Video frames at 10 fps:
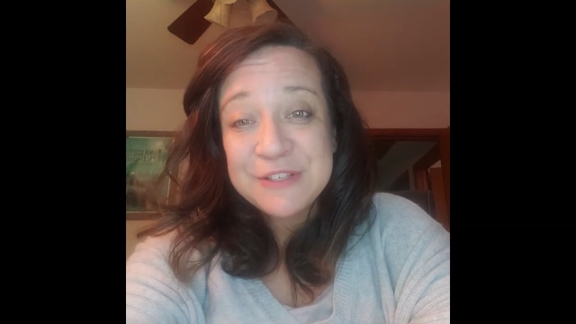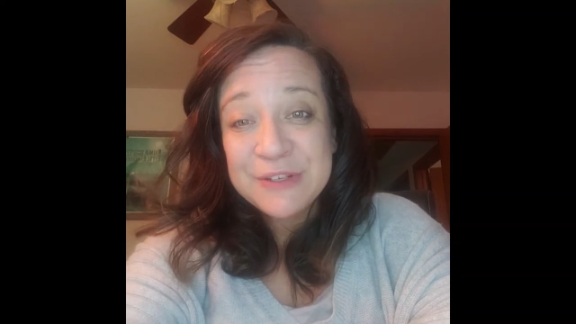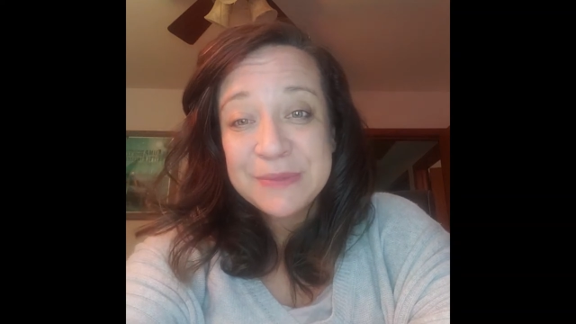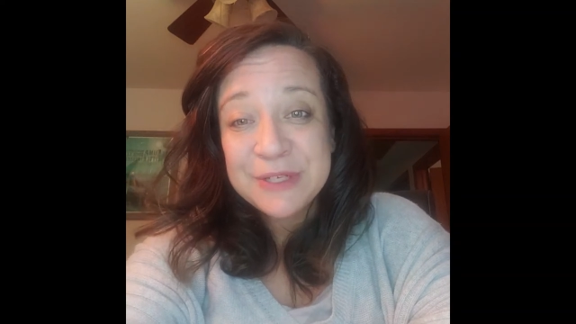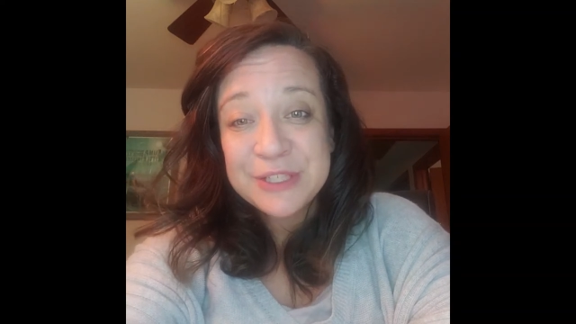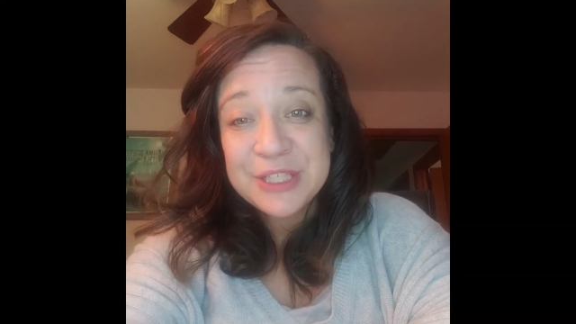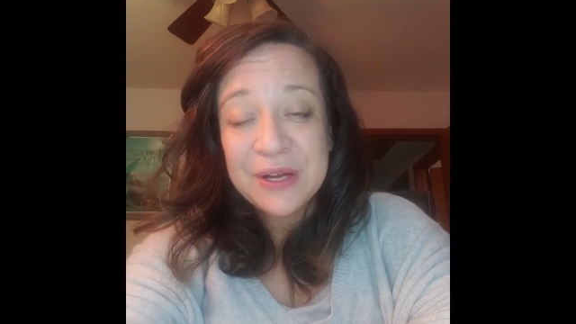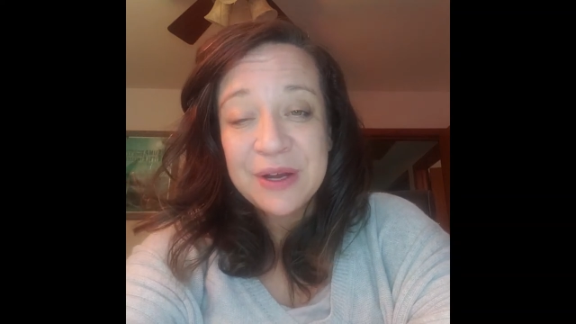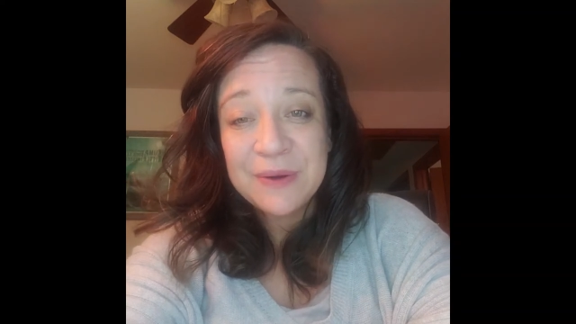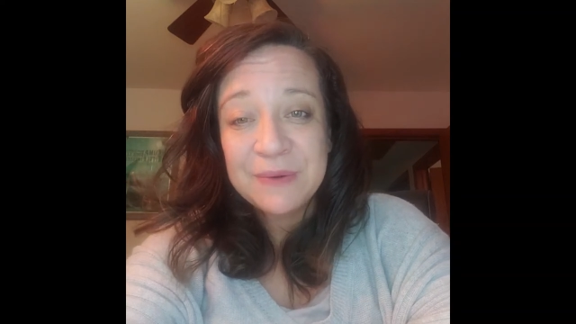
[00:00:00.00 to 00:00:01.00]
stream church at
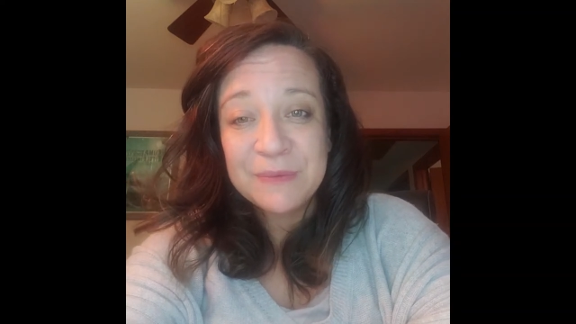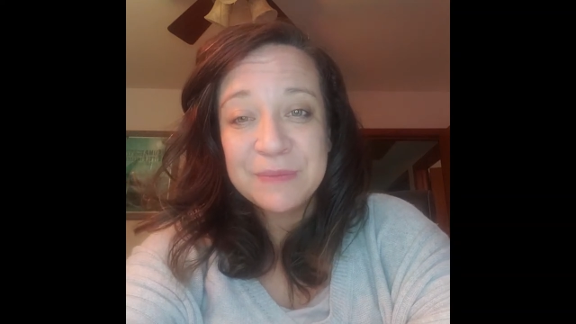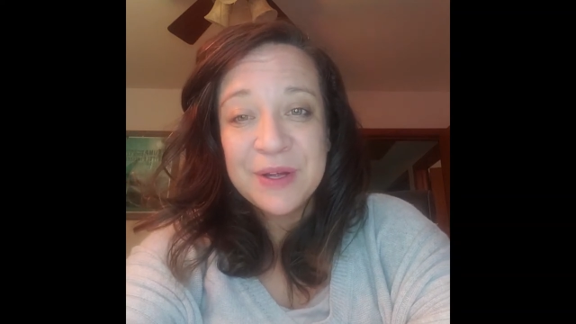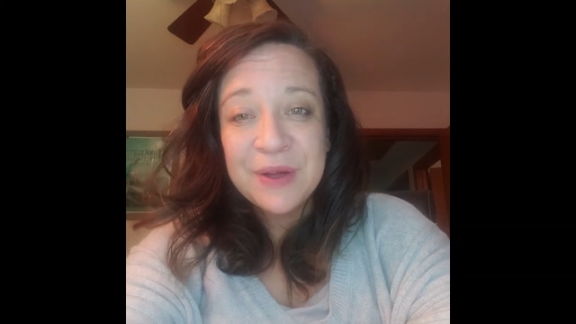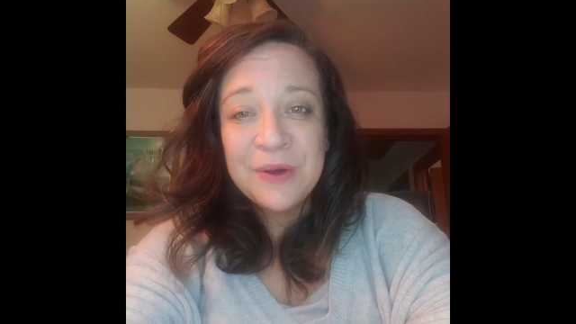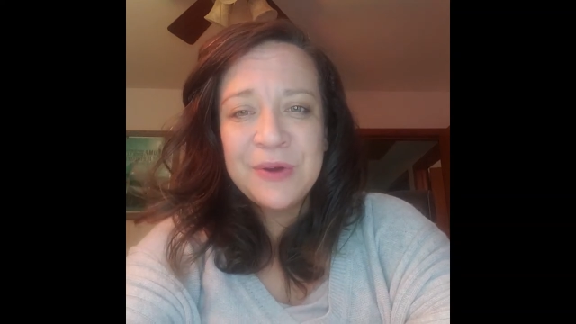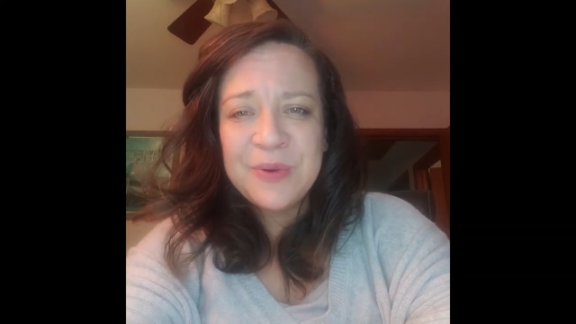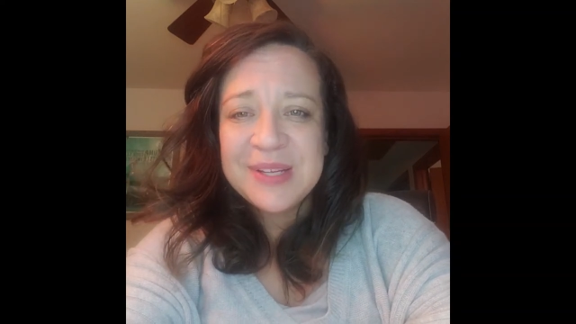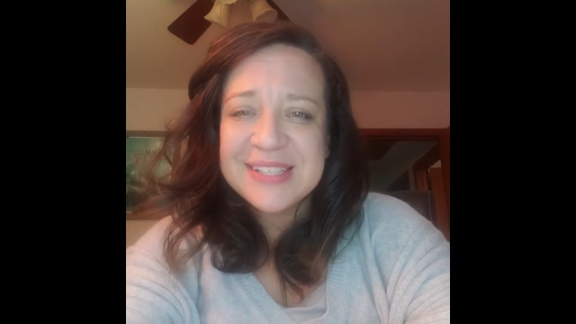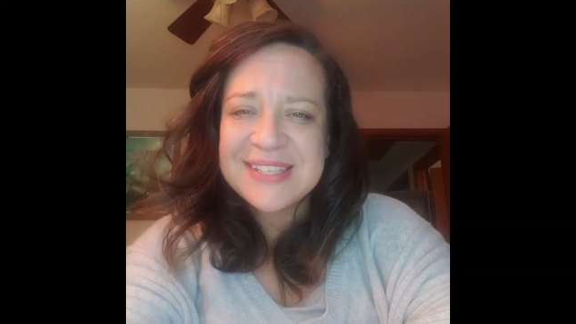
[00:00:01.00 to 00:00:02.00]
home, who
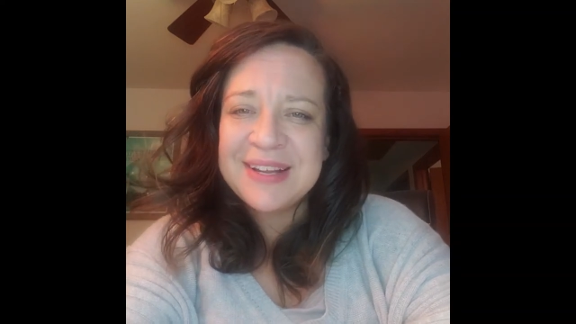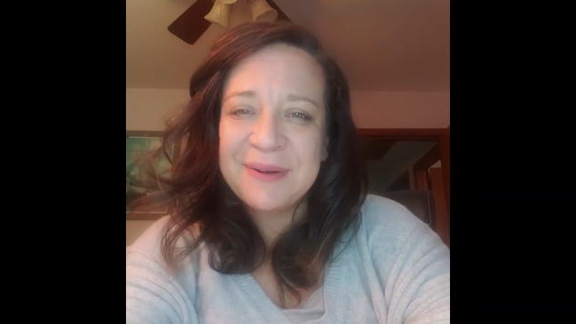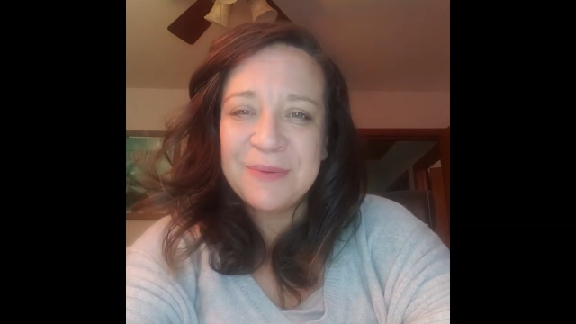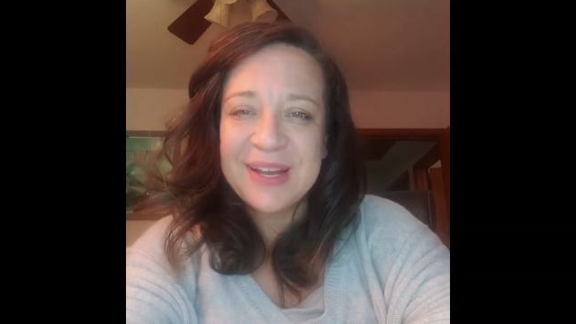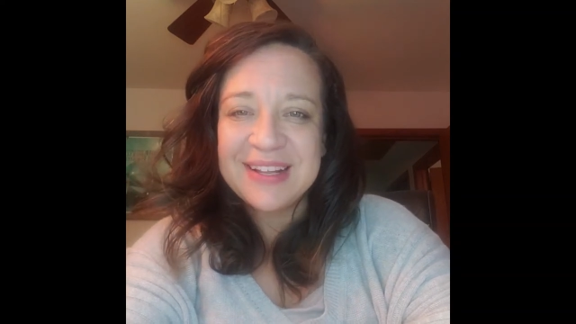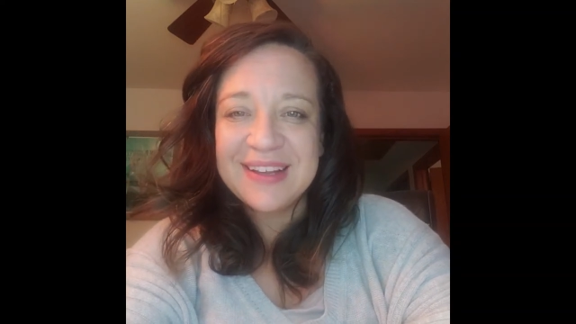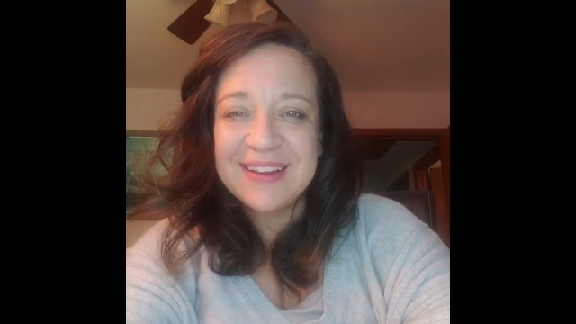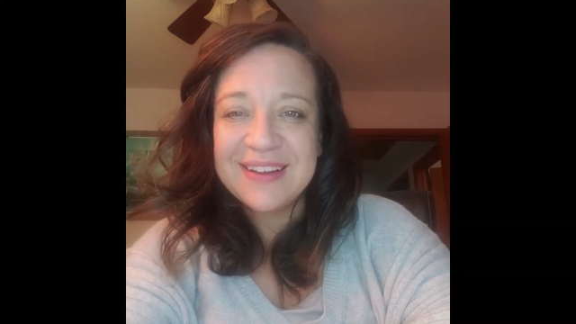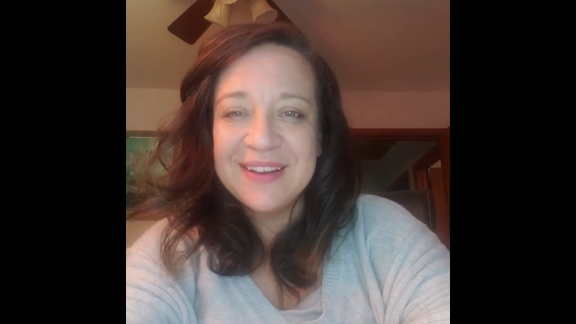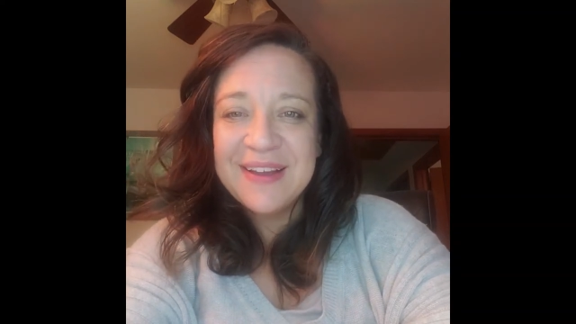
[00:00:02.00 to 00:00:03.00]
is there
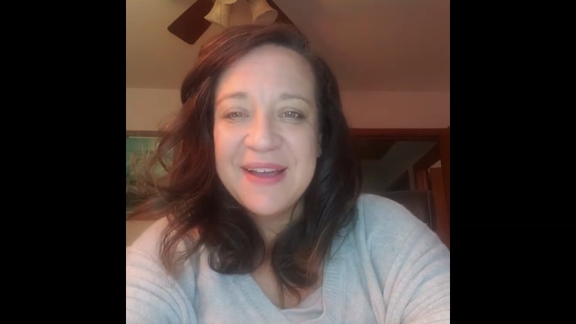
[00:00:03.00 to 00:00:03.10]
waiting?